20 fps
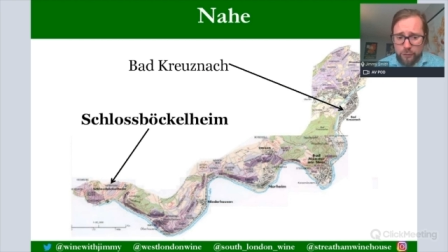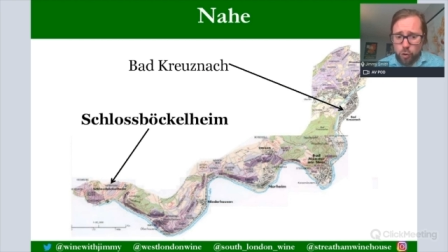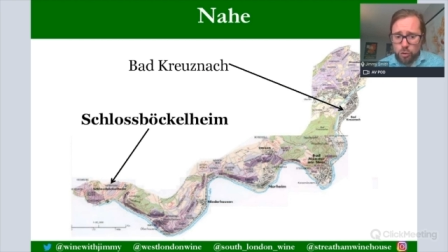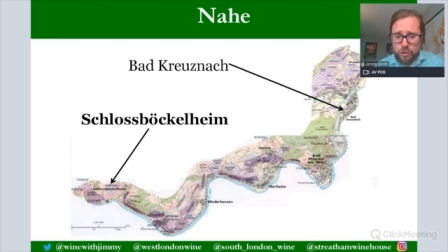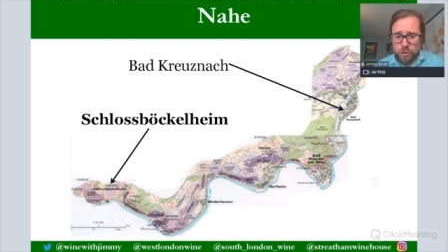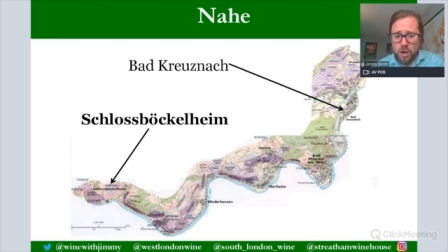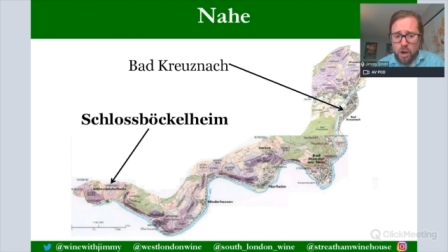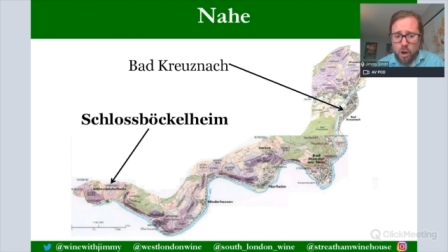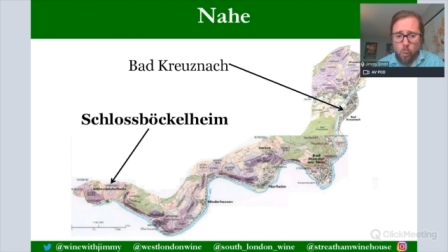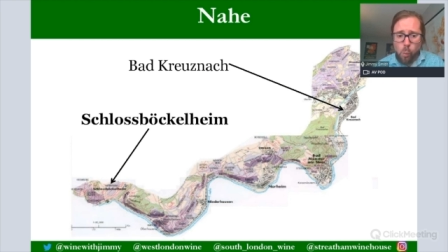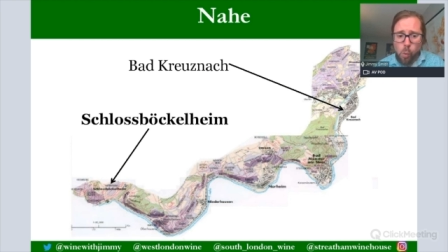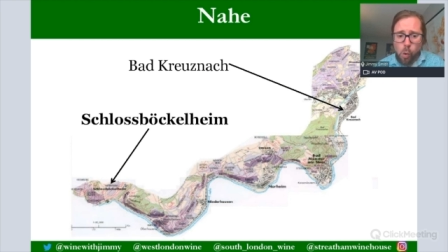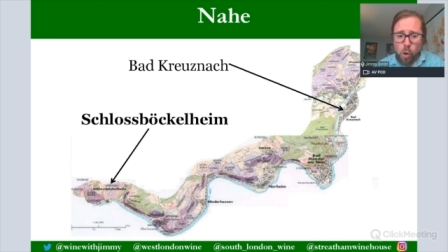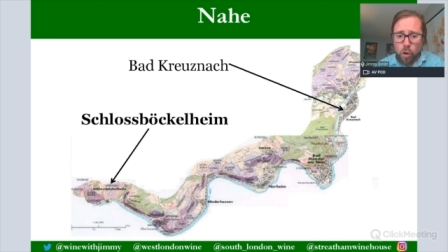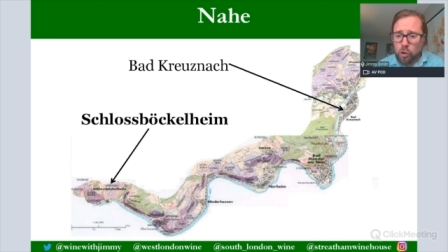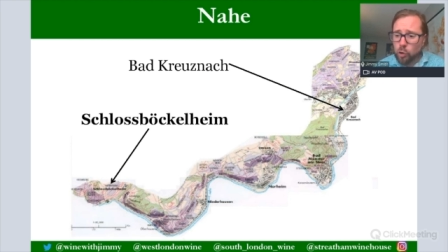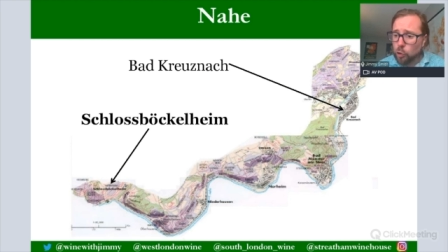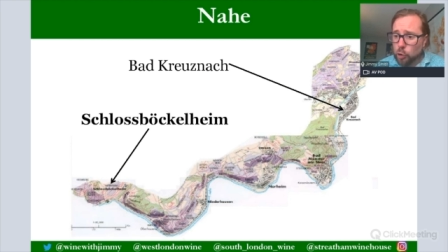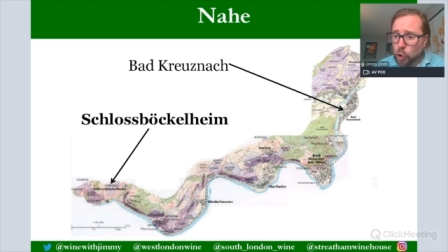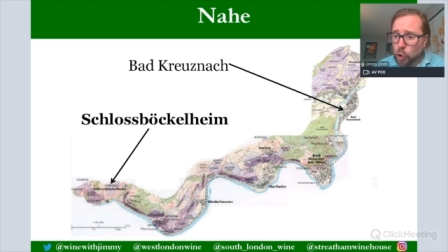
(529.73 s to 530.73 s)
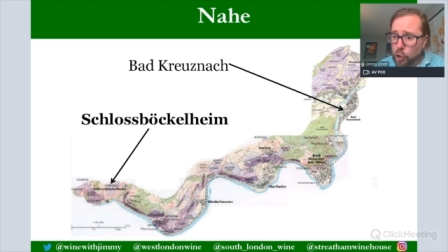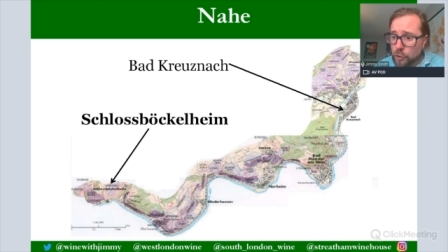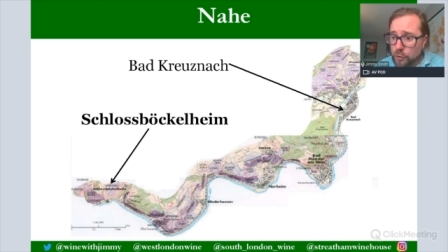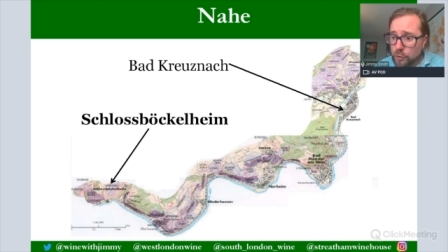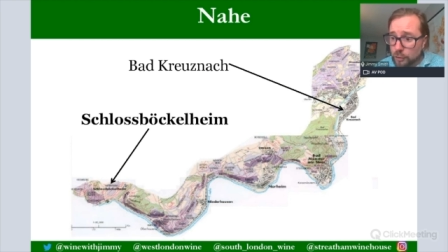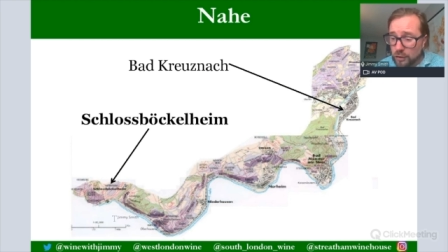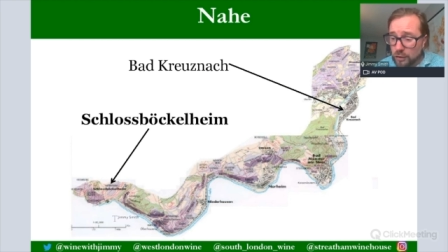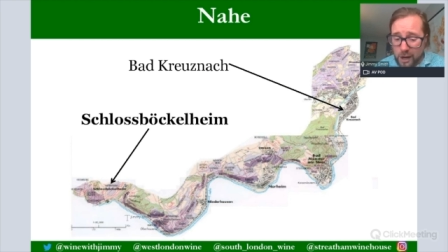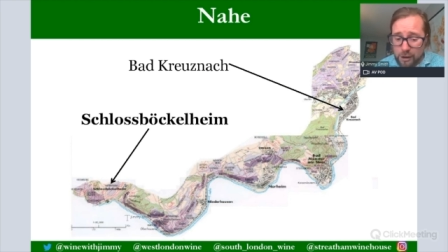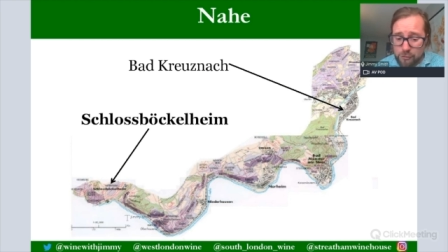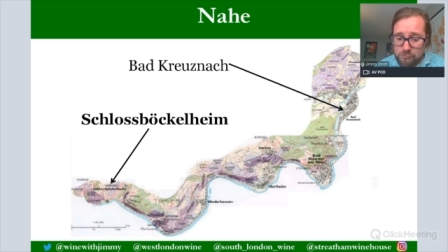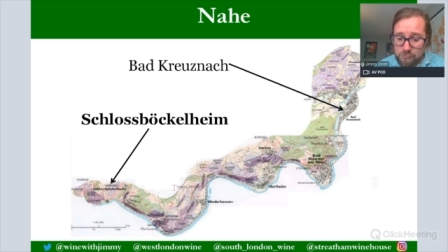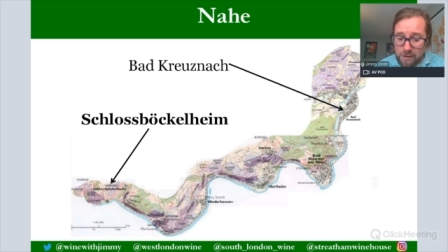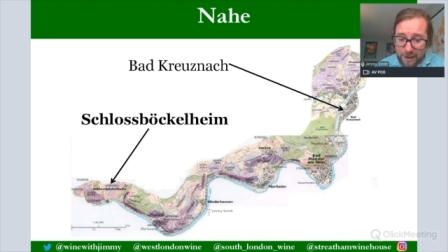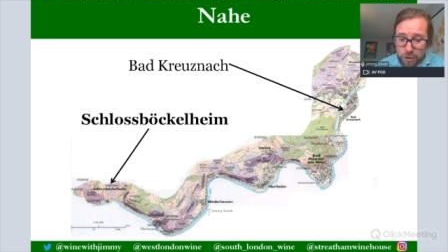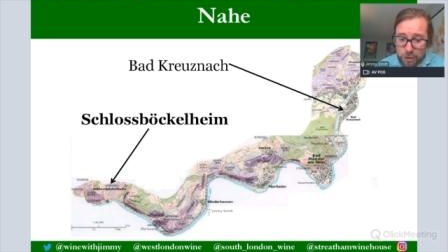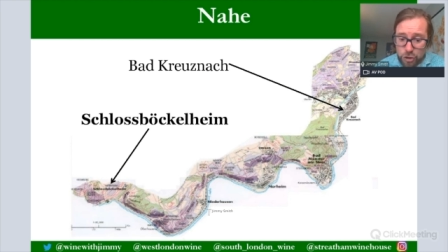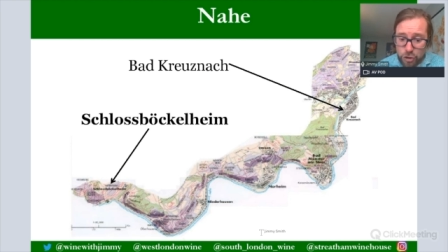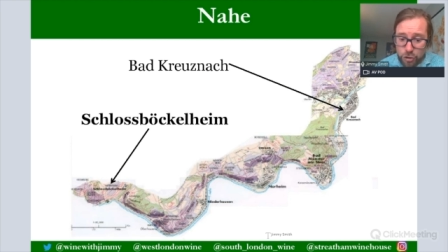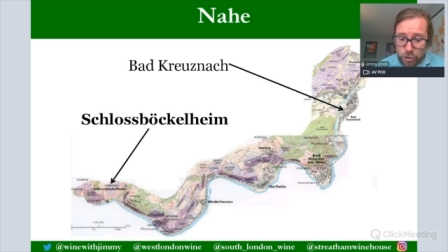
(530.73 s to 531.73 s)
Of course, look at the
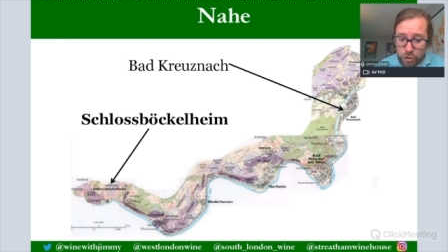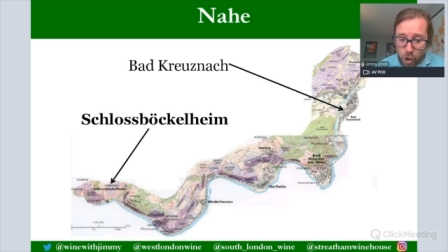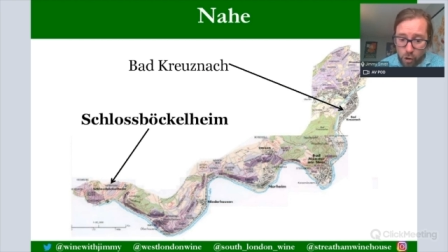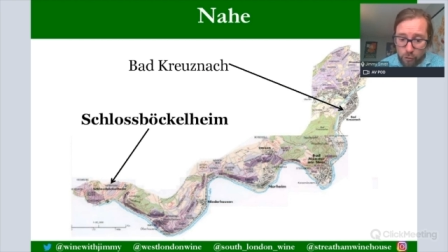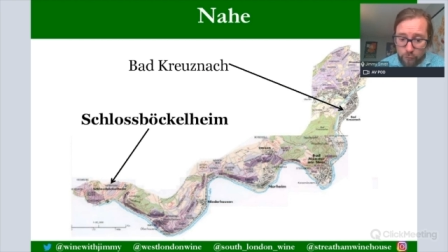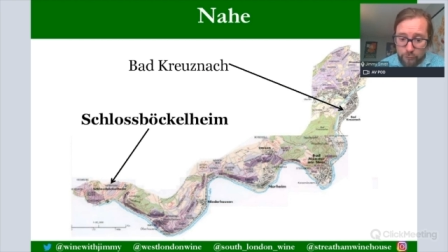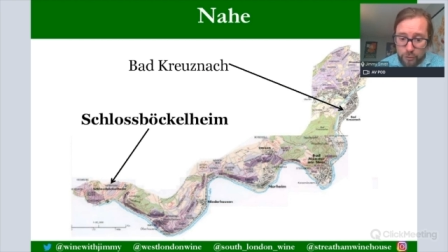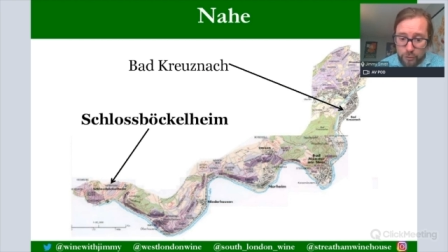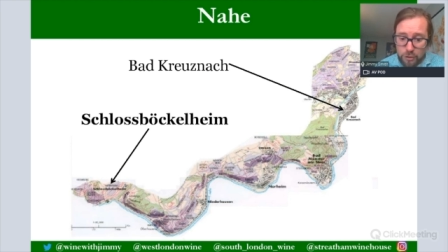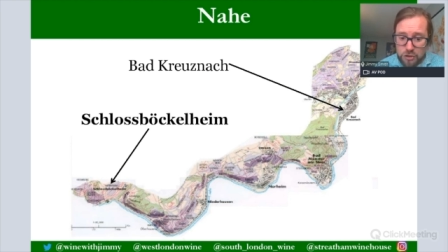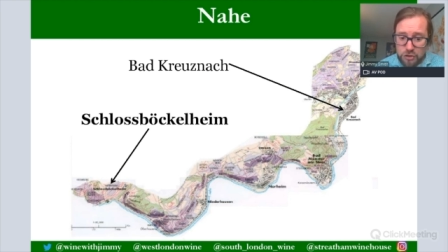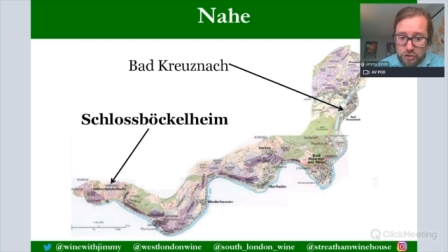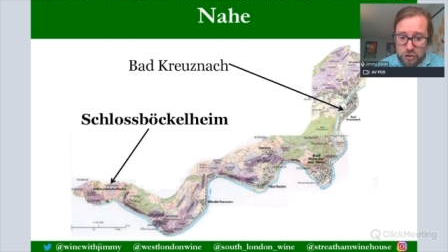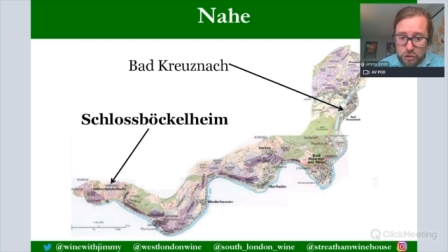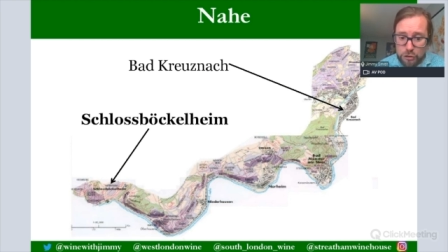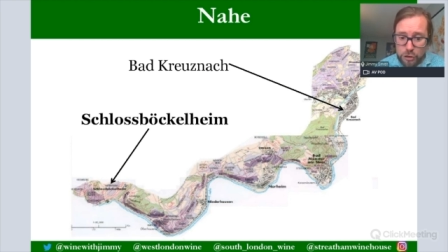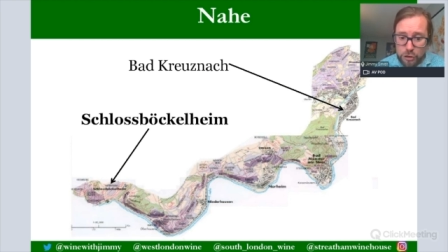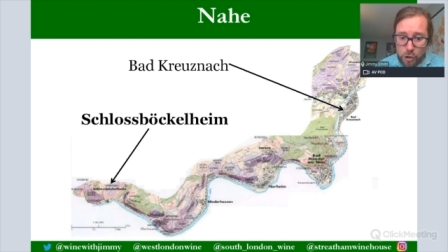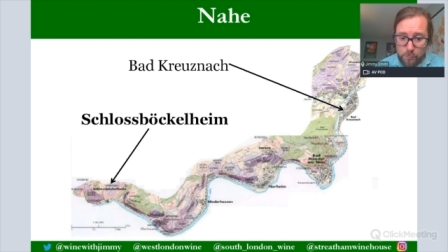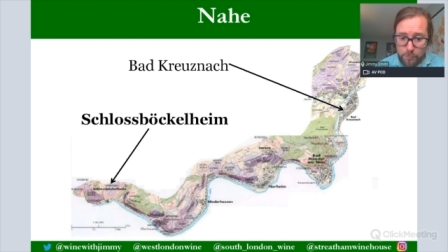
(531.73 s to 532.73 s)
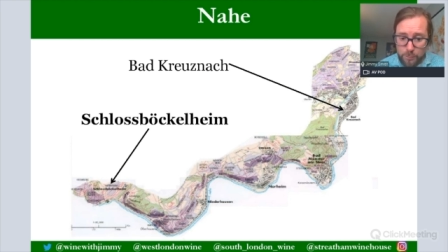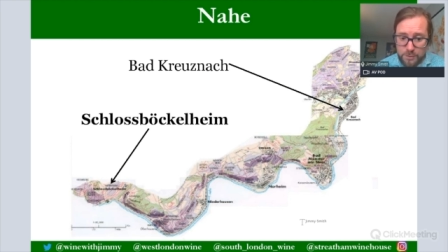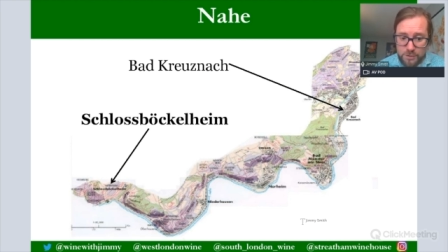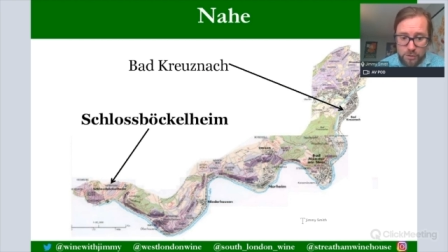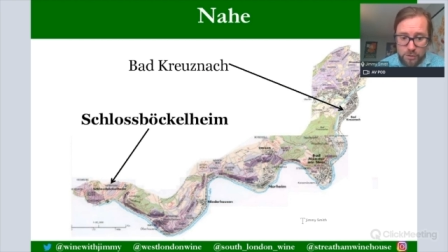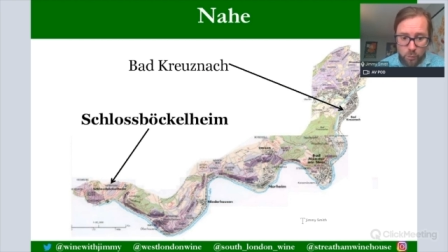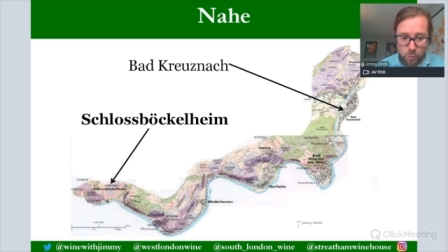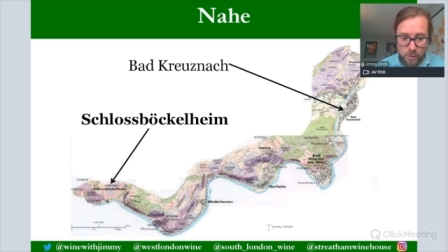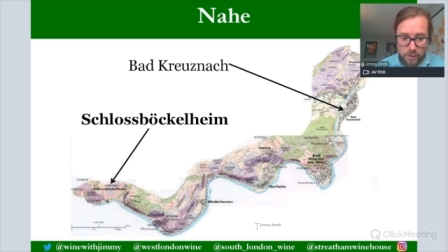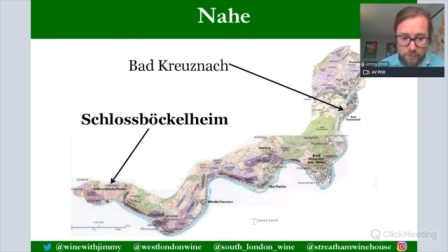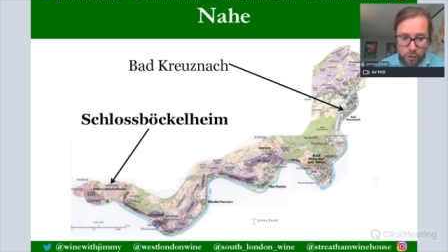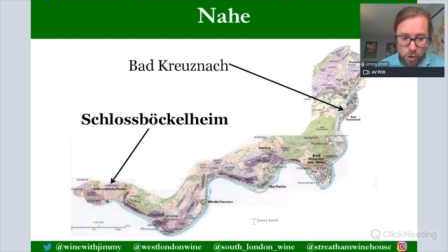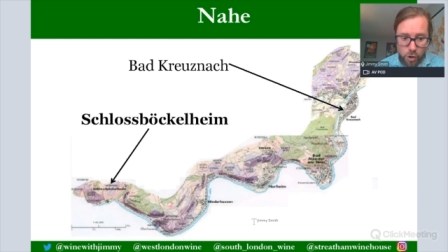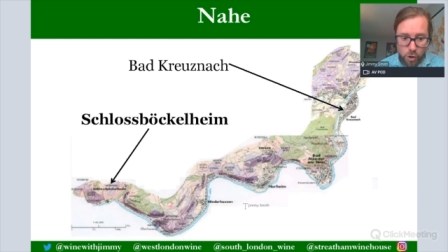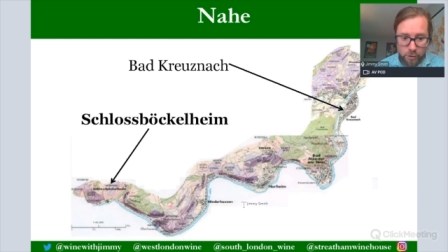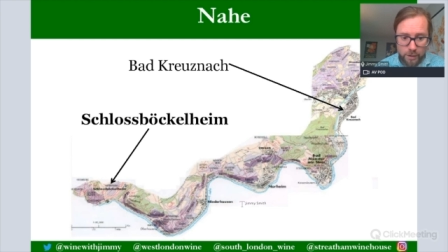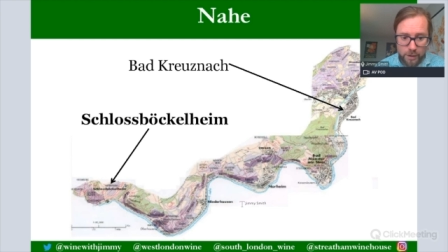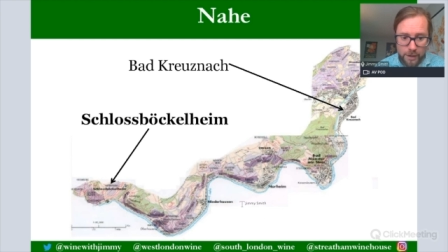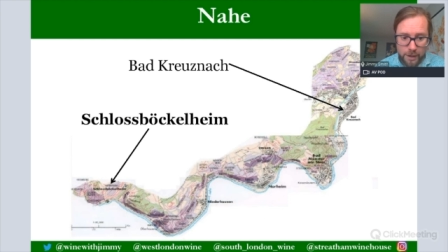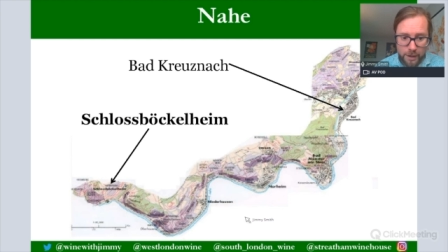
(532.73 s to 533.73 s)
direction of the slopes that we've
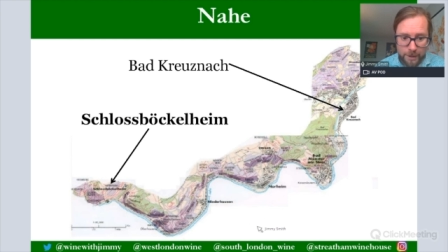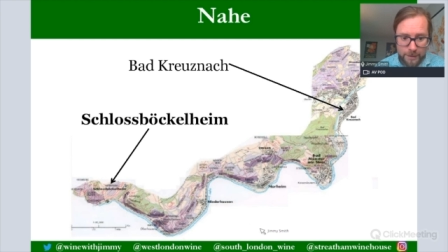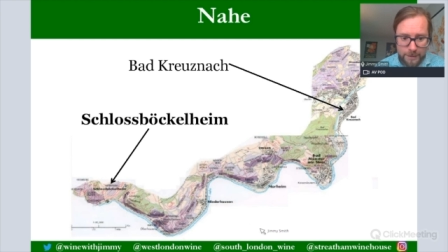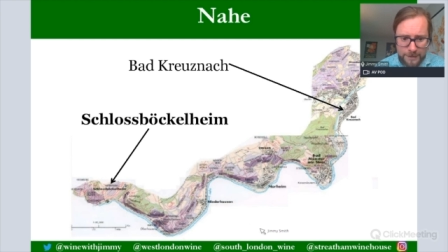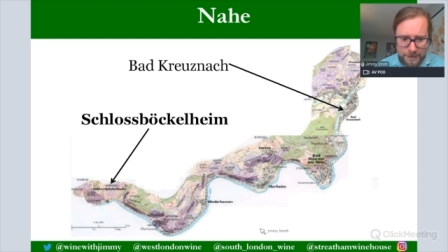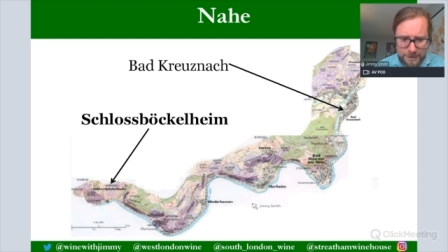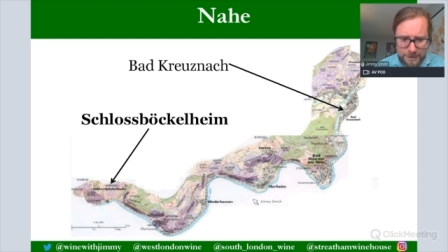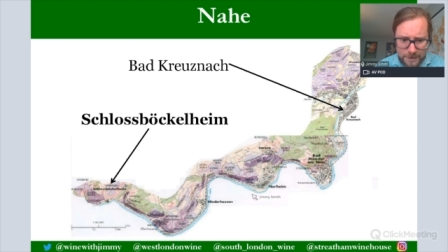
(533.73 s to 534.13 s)
got here.